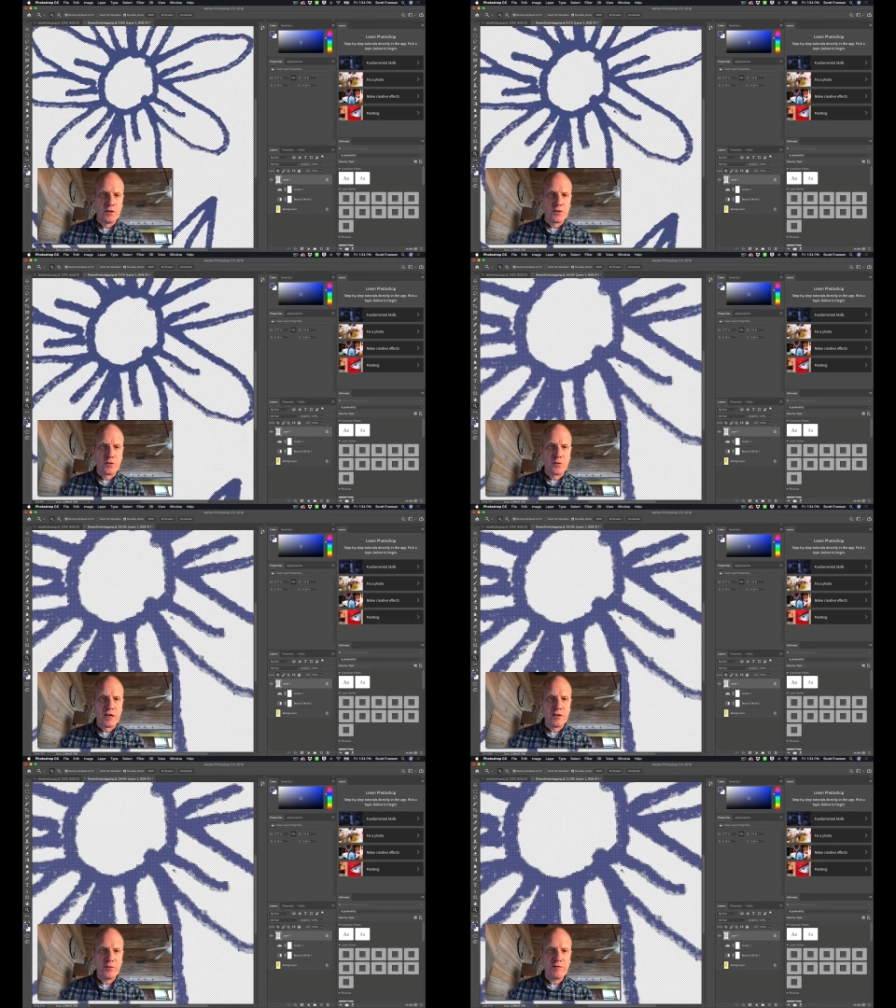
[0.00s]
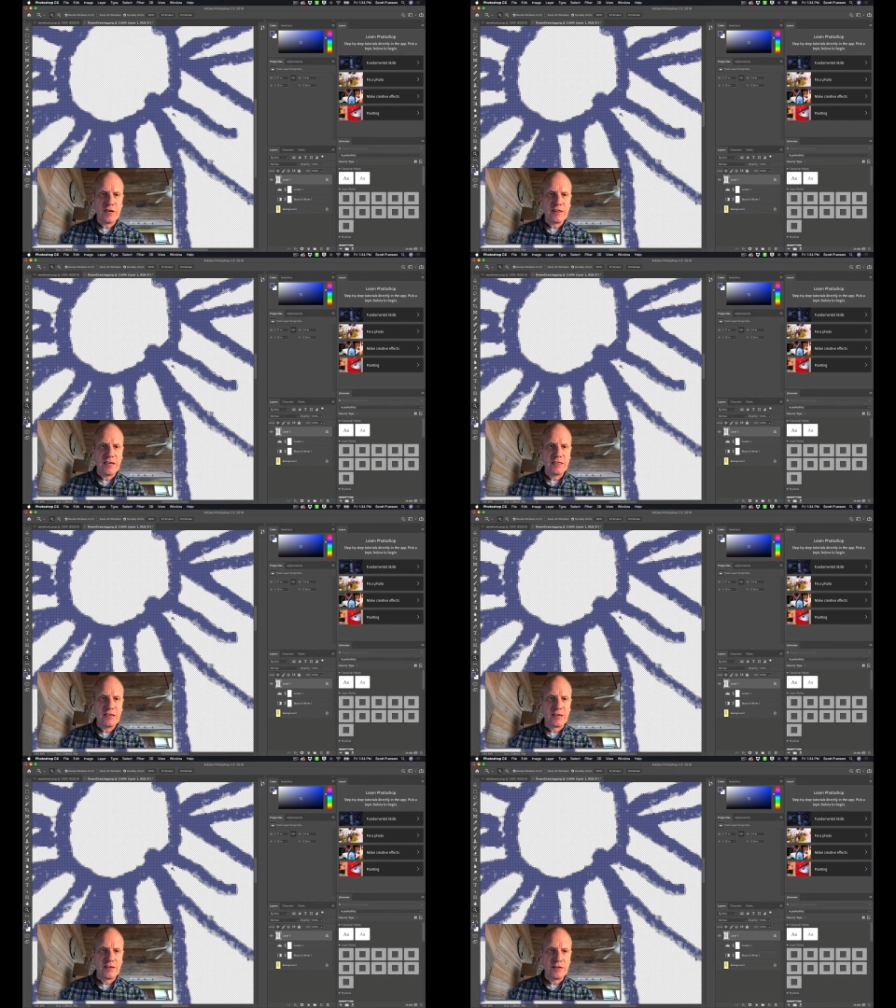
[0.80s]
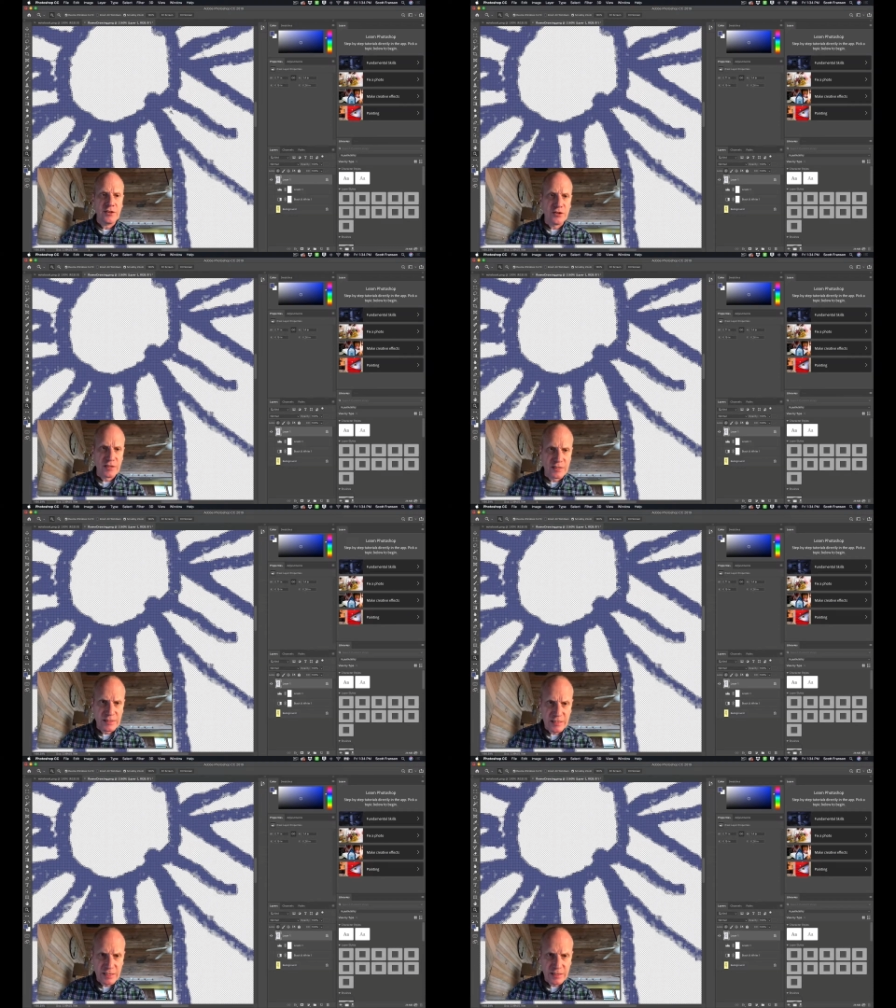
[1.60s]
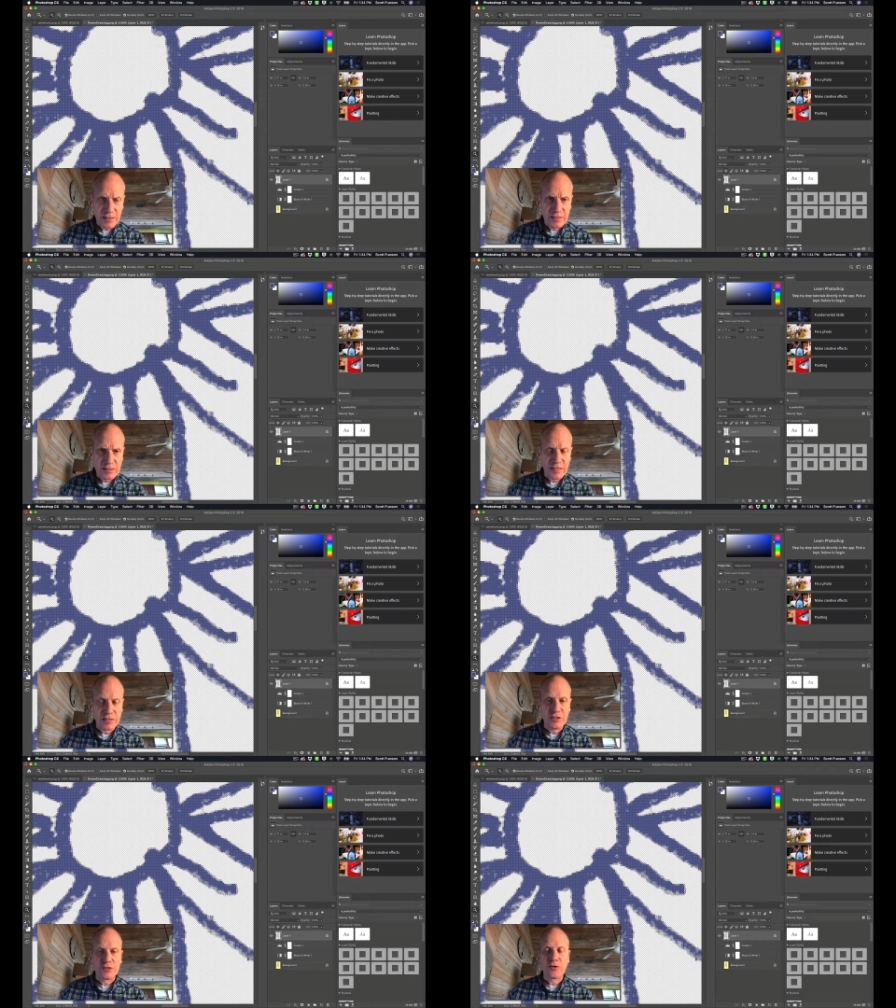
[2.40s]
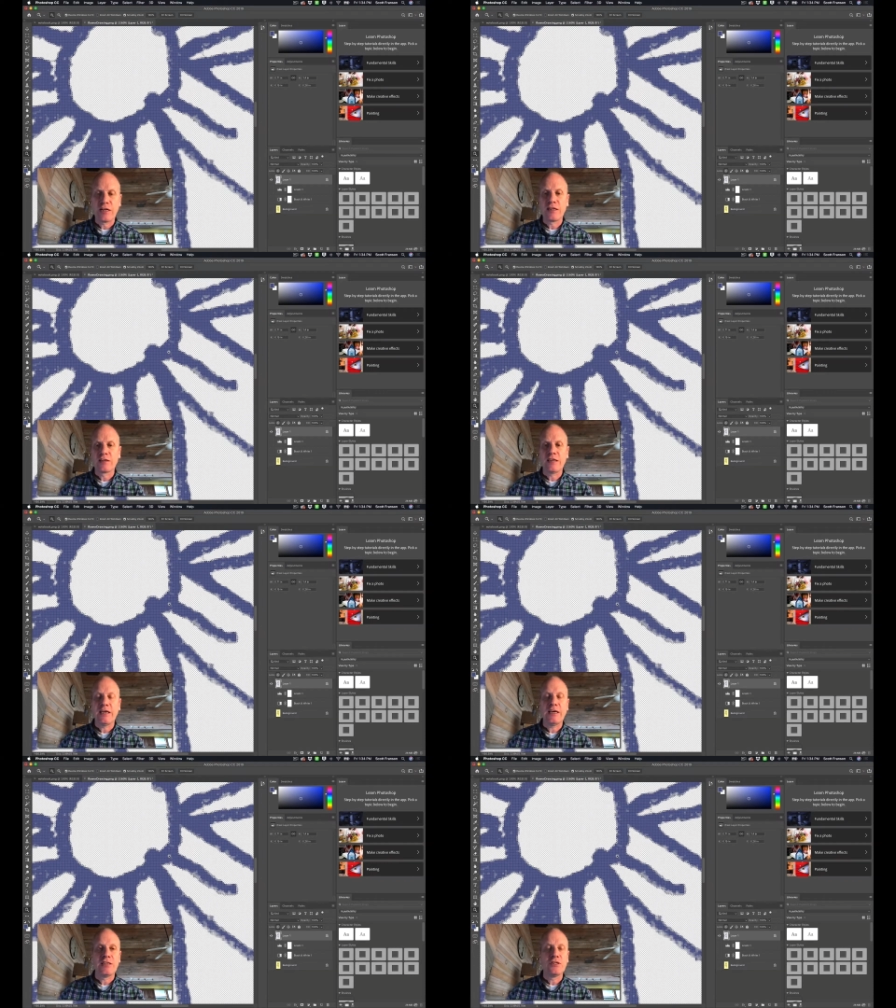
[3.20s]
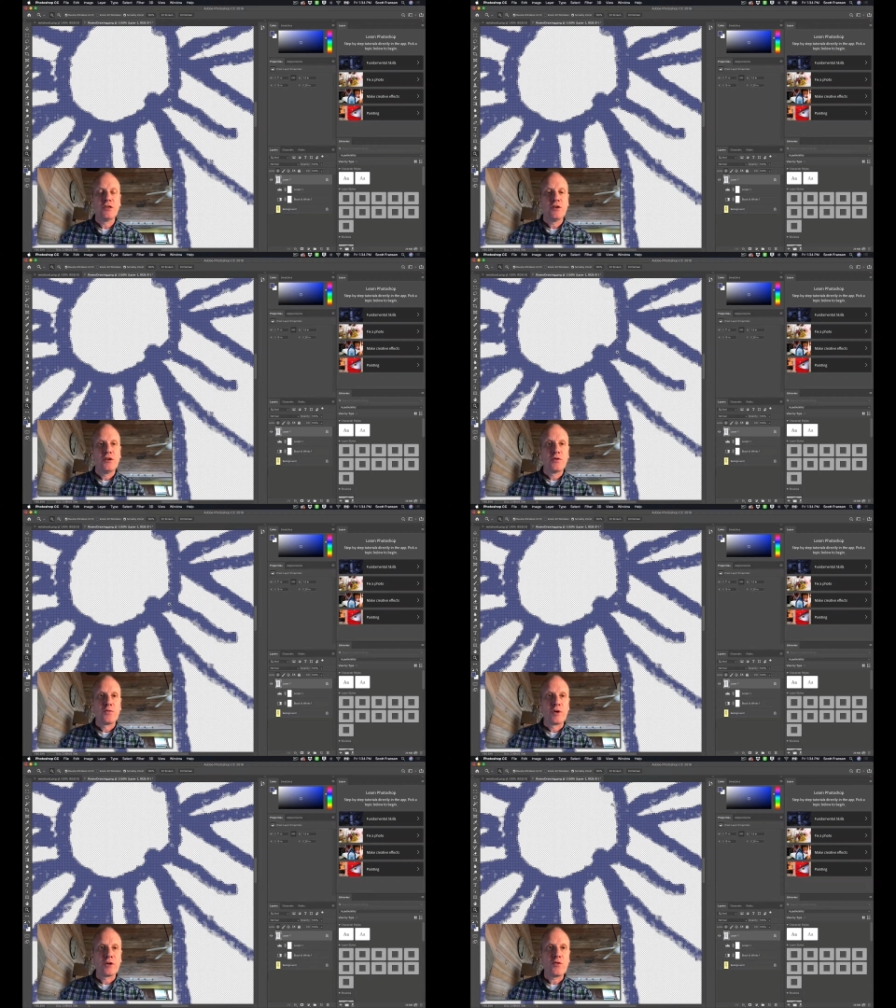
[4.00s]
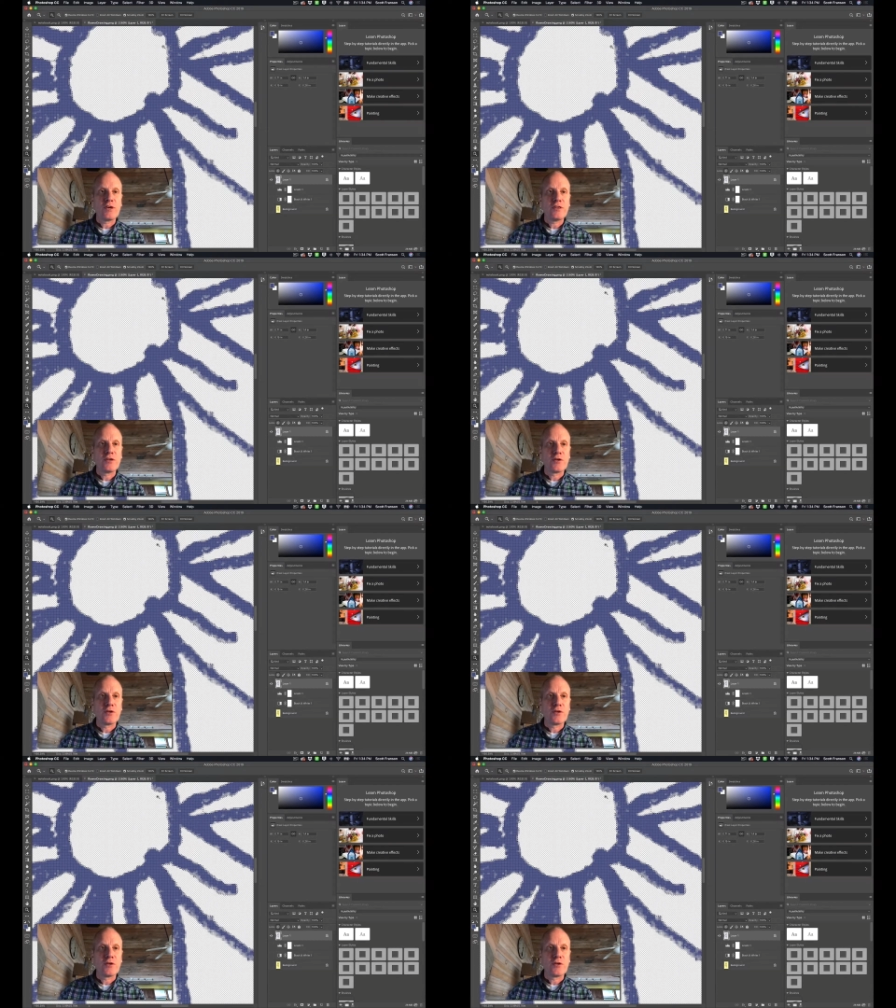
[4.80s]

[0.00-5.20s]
So while that we've got that done, you can see the selection is right along the edge. We're going to